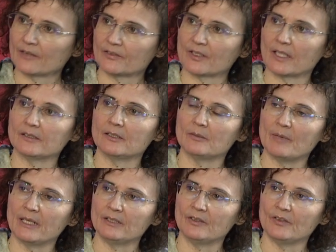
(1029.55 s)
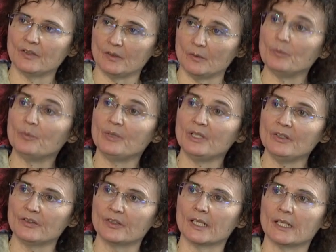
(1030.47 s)
Everybody else
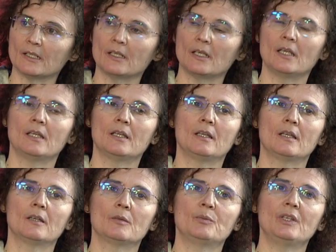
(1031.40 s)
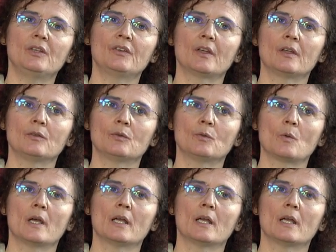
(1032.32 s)
around, not literally